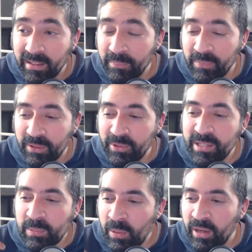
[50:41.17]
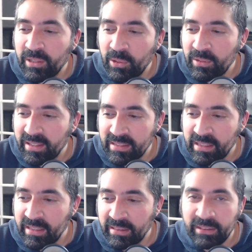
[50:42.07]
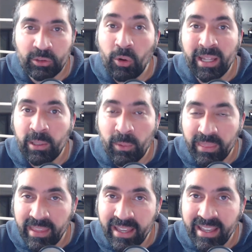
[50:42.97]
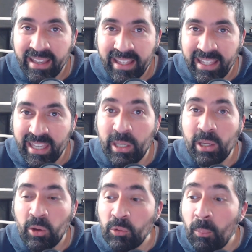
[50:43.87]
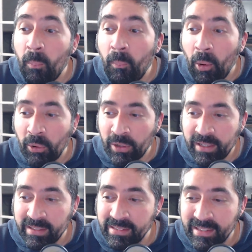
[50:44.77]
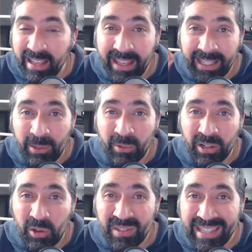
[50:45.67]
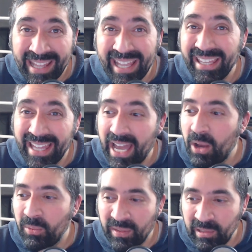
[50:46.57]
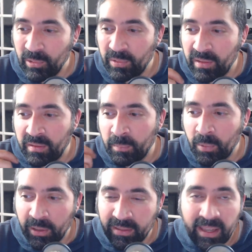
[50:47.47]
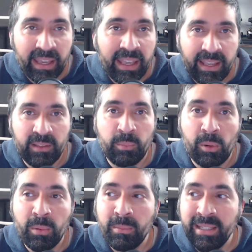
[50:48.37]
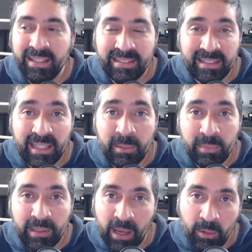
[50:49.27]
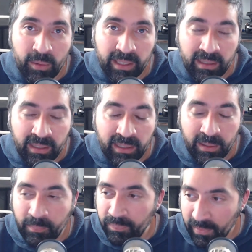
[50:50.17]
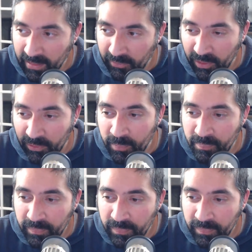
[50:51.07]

the reason why I know there's not anyone there, he goes bonkers. Anyone goes near the house, he loses his mind. He's probably asleep now in the living room.